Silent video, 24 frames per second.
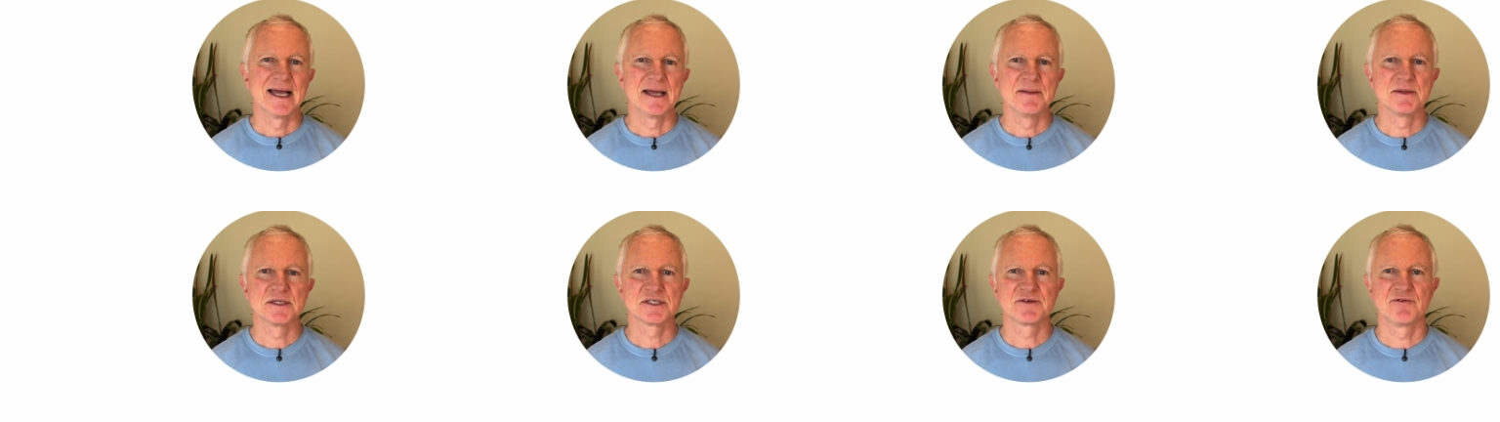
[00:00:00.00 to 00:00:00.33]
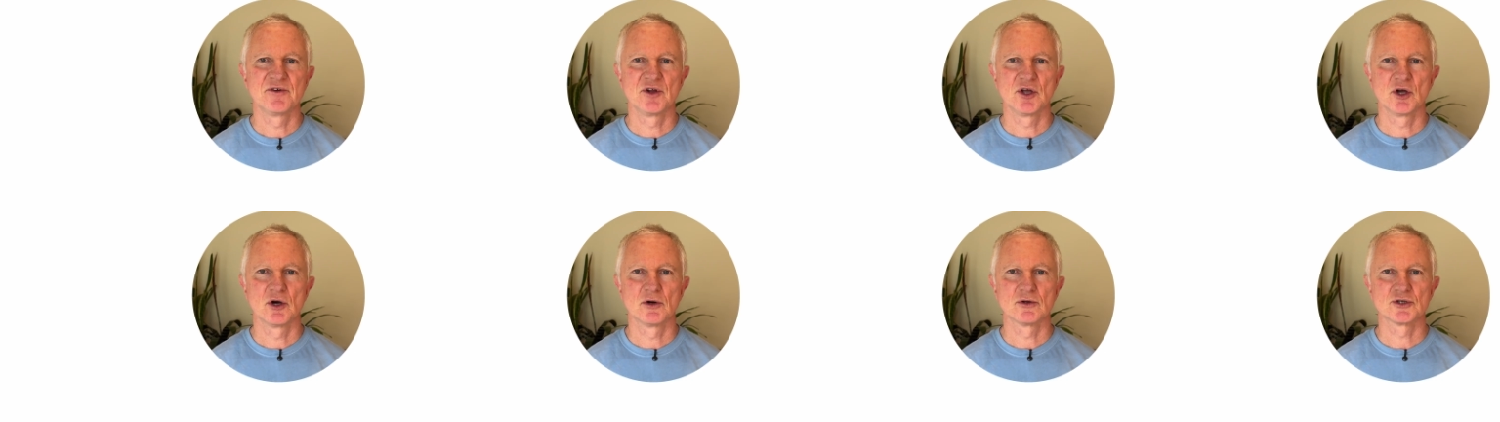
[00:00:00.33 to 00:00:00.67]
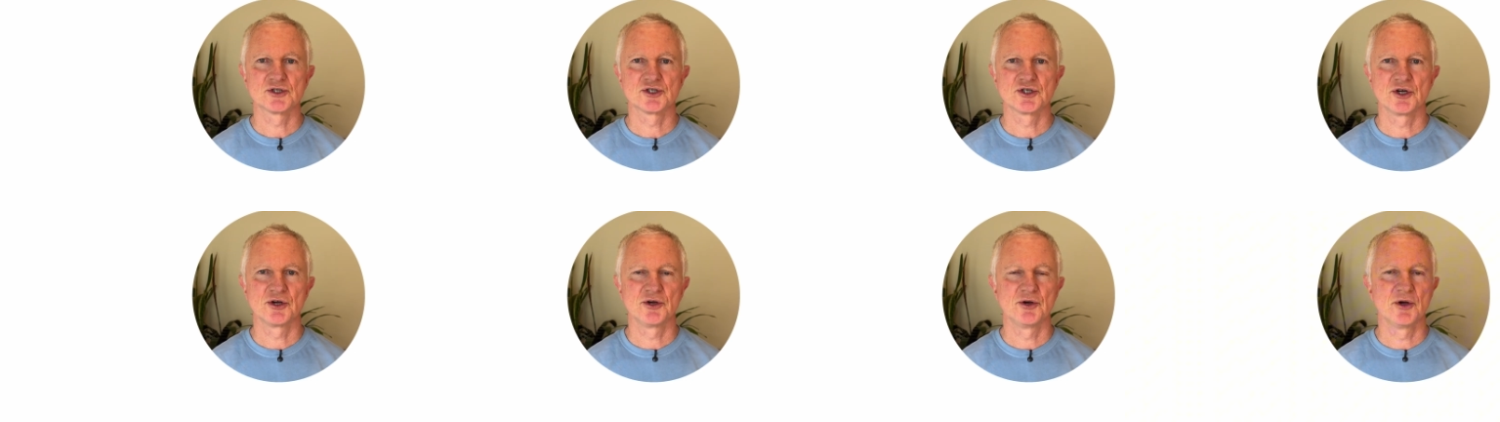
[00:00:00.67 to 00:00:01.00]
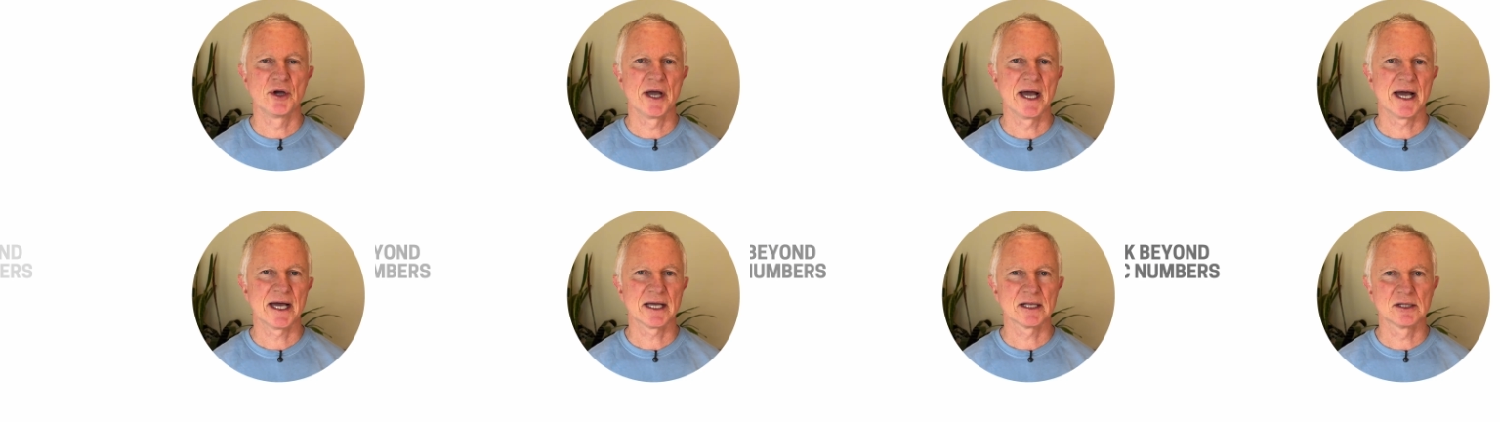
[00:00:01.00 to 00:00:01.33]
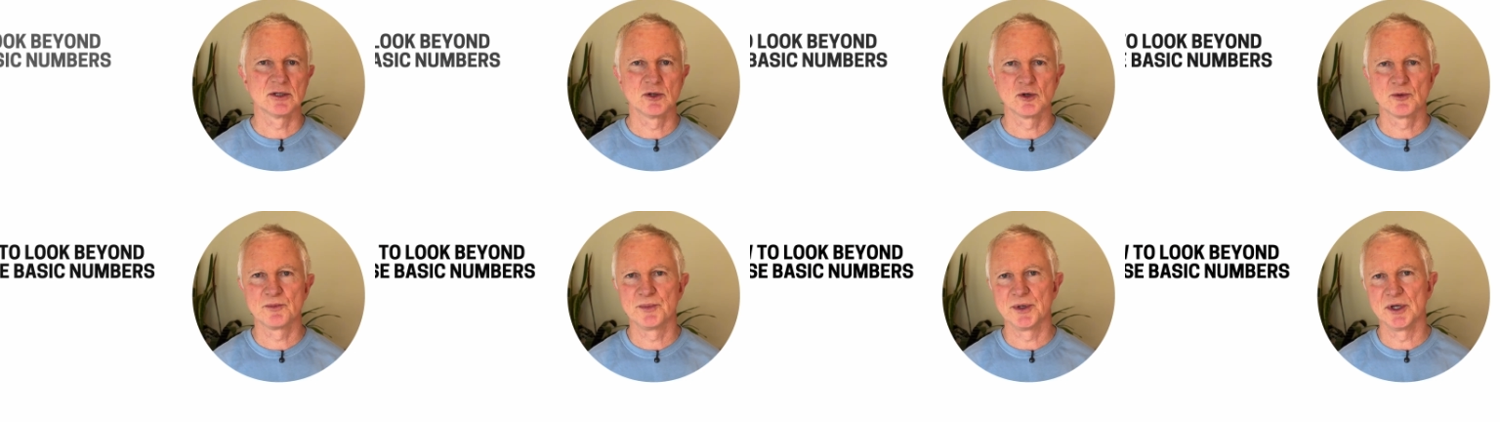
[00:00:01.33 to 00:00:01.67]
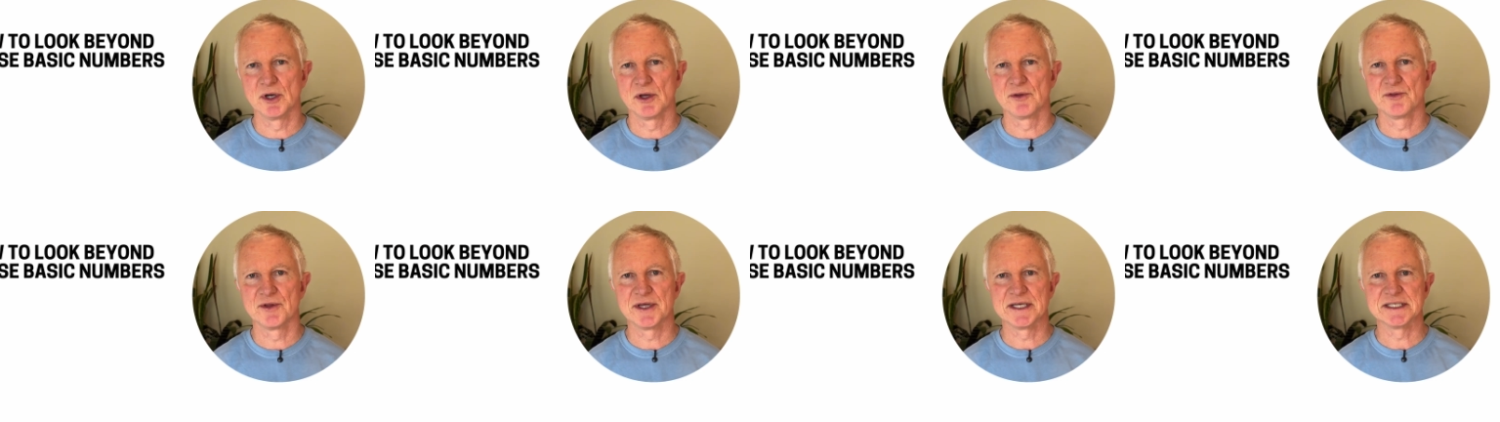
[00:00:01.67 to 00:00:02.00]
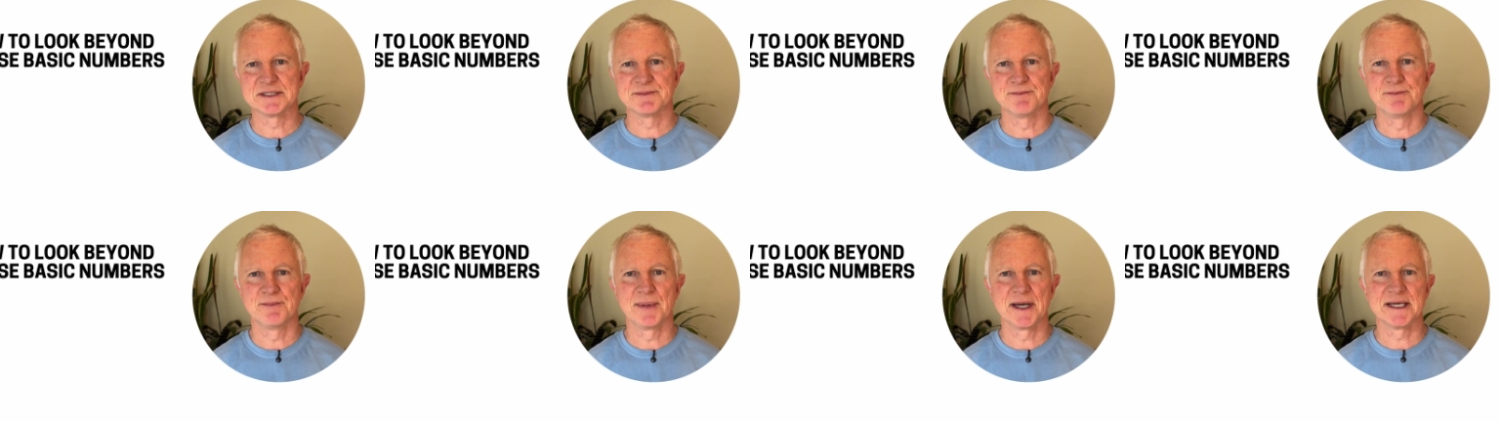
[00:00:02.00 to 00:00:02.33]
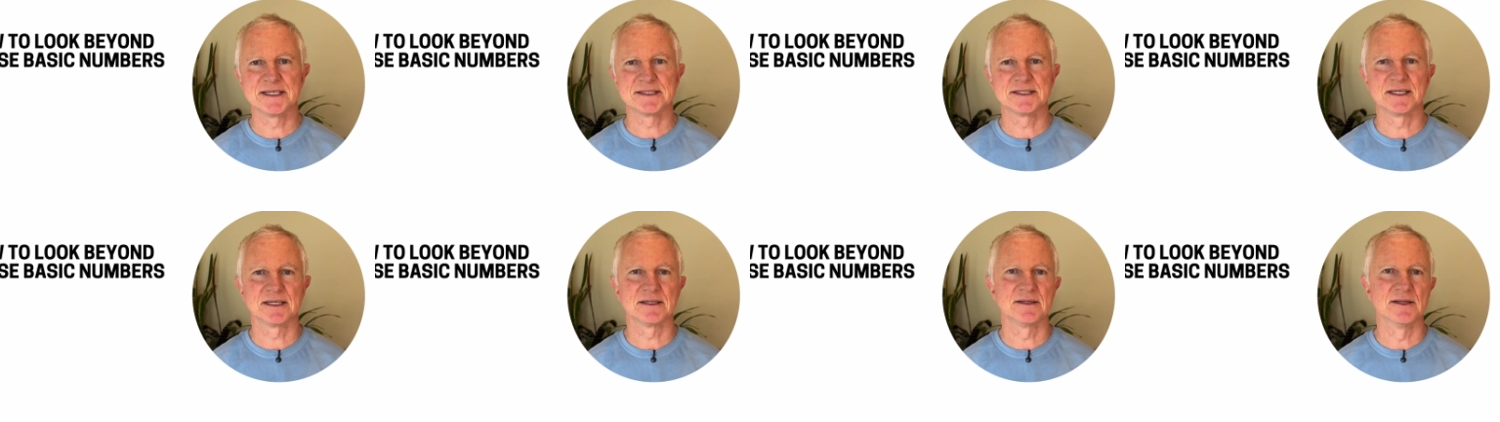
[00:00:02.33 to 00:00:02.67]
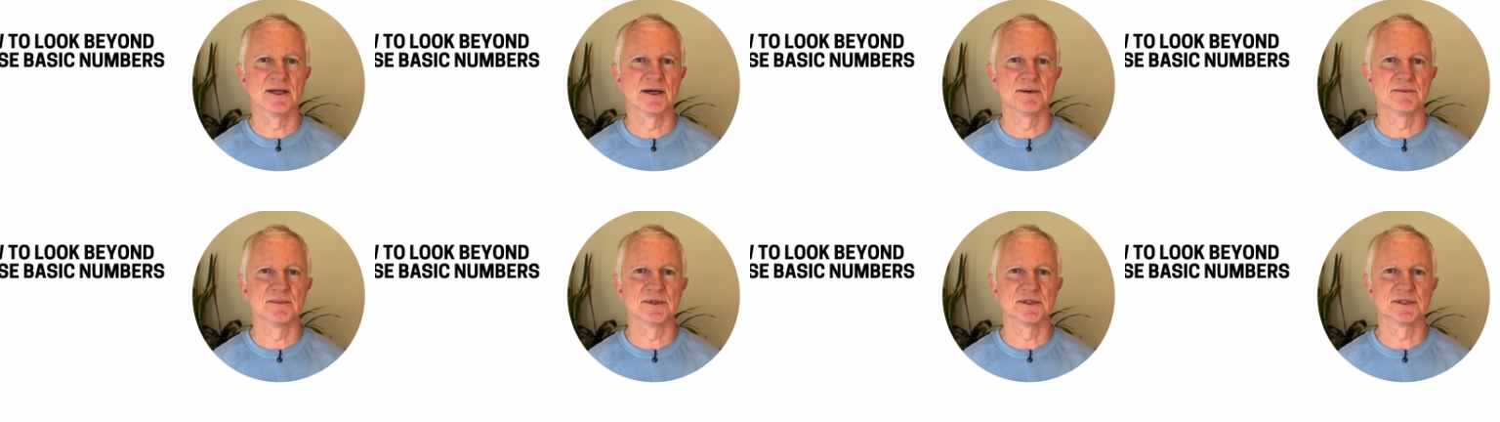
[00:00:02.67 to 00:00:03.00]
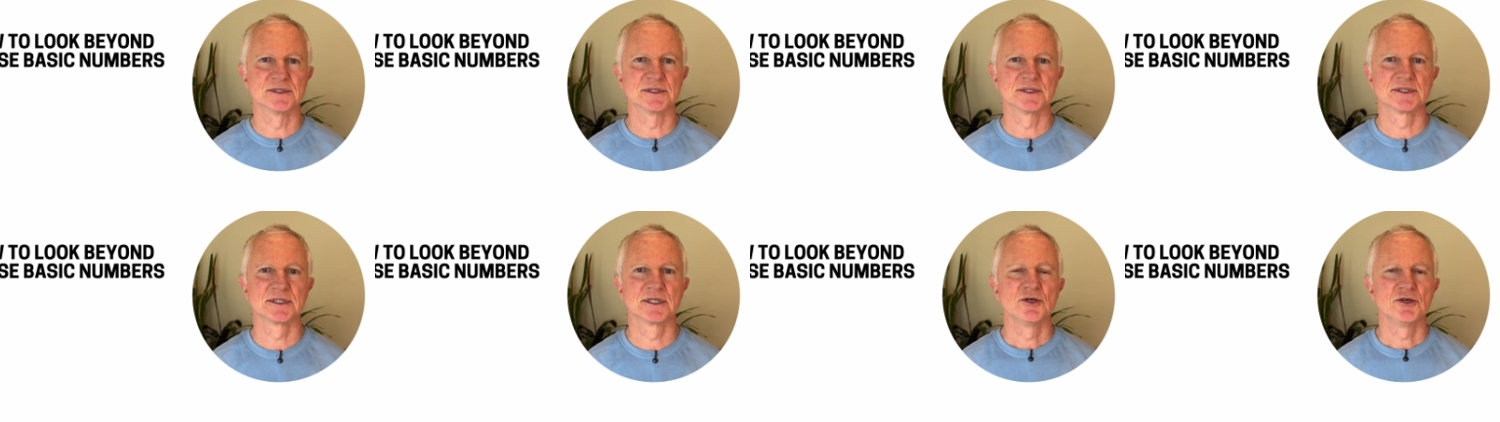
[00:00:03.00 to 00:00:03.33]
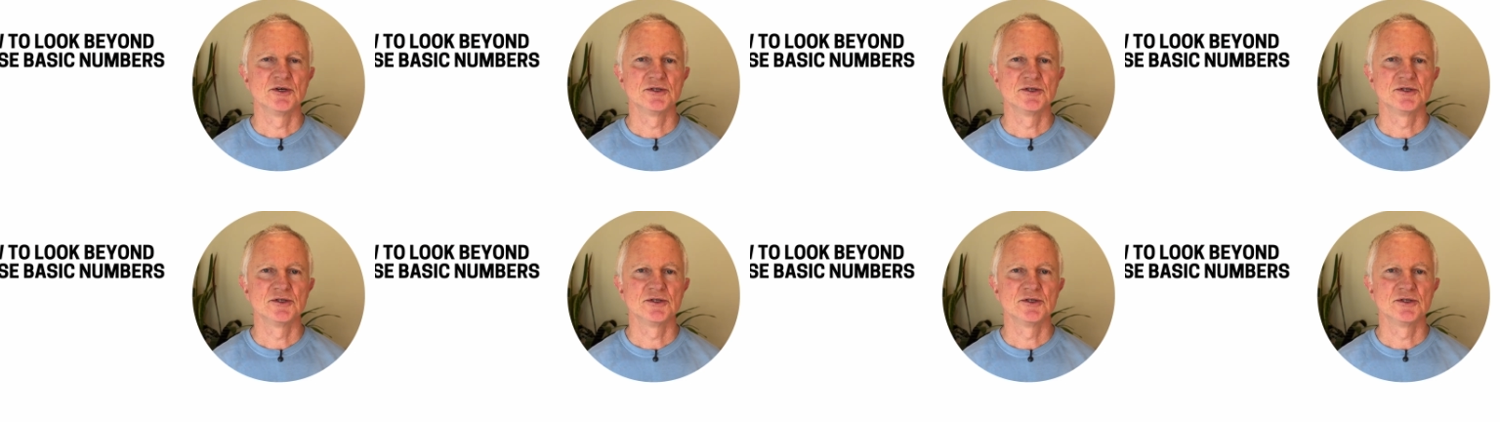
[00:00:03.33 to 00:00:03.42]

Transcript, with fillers: In this video, I'll show you how to look beyond these basic numbers